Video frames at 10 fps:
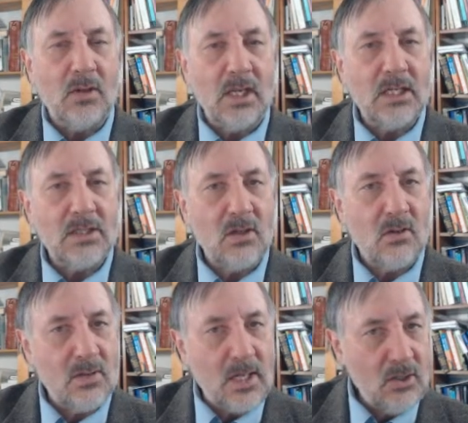Okay,
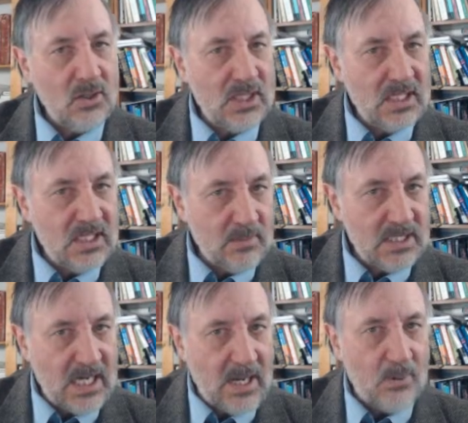so there you see some
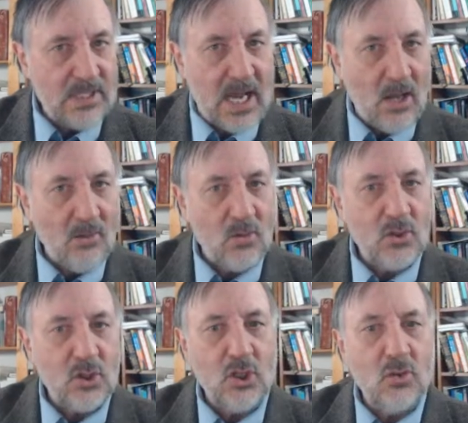examples how
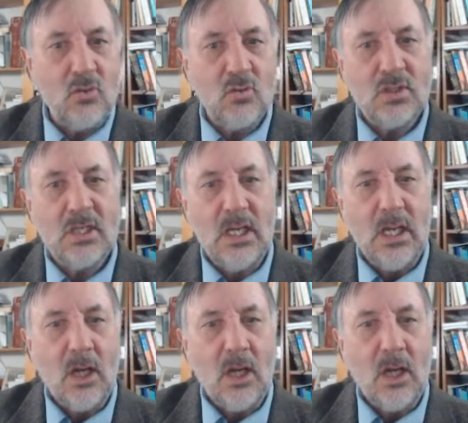those are used.